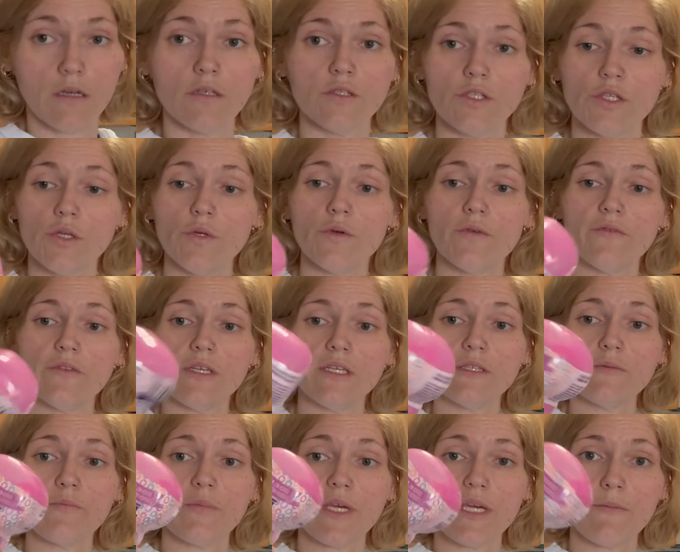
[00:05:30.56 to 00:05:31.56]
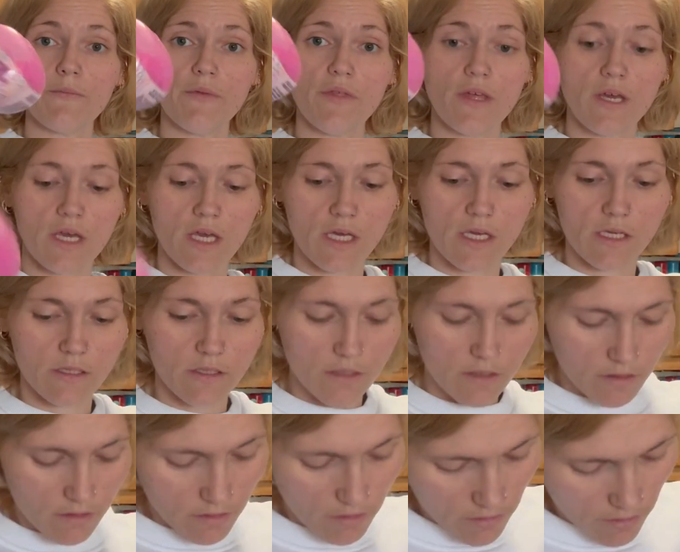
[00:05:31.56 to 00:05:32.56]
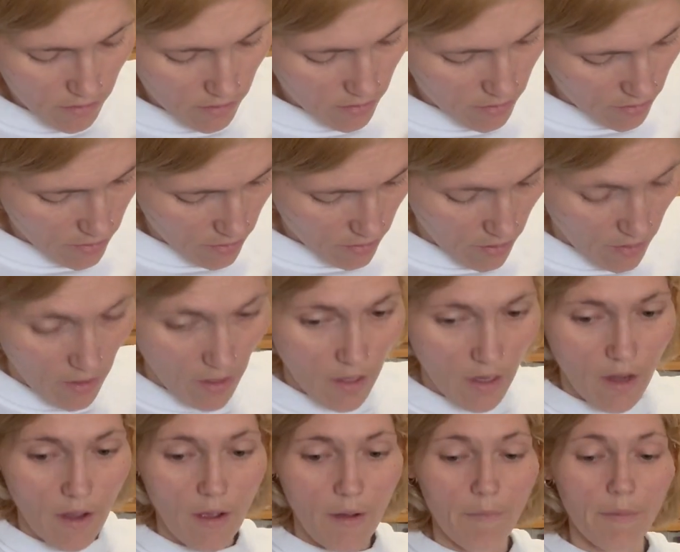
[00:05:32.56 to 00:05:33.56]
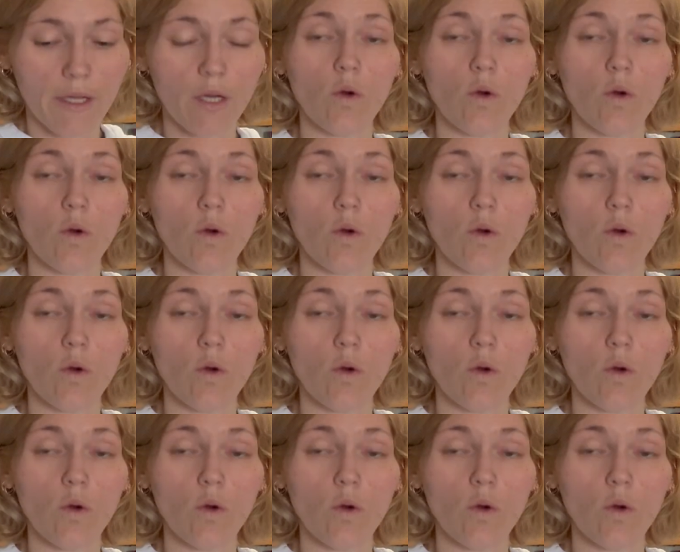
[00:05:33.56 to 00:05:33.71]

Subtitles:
2 of these peep thingies. My